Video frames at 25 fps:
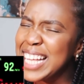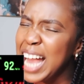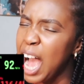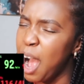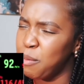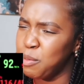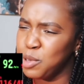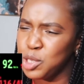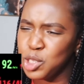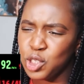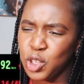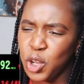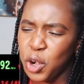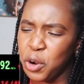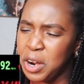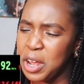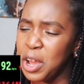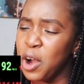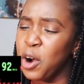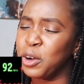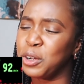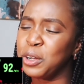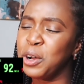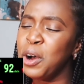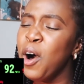I'm
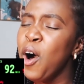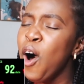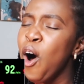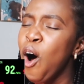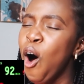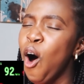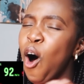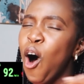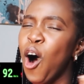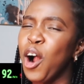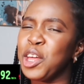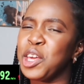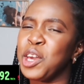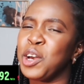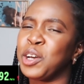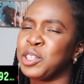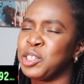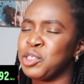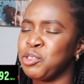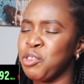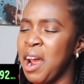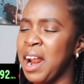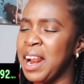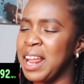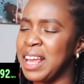sorry, all you
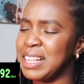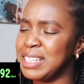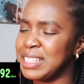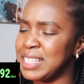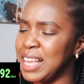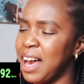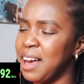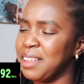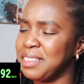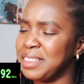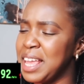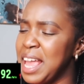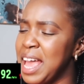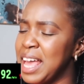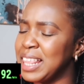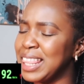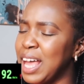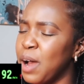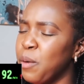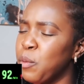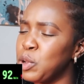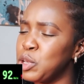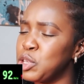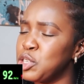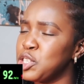Australians out there.
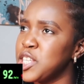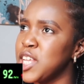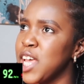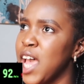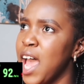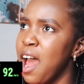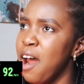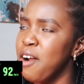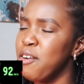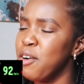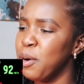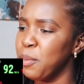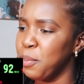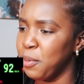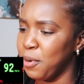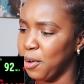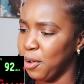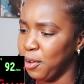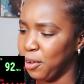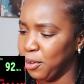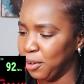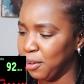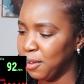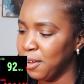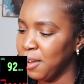That was
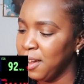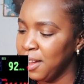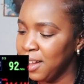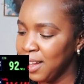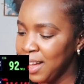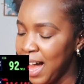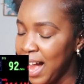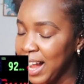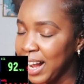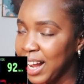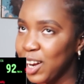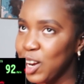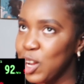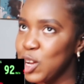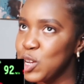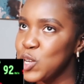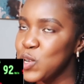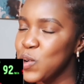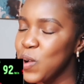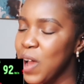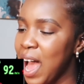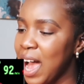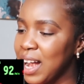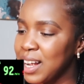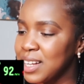terrible. I cannot
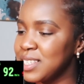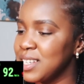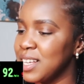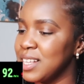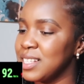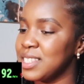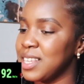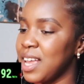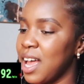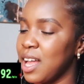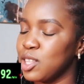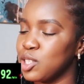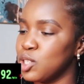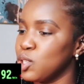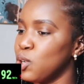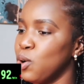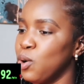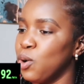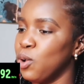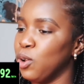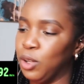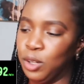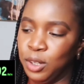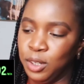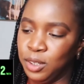do accents at
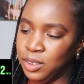all.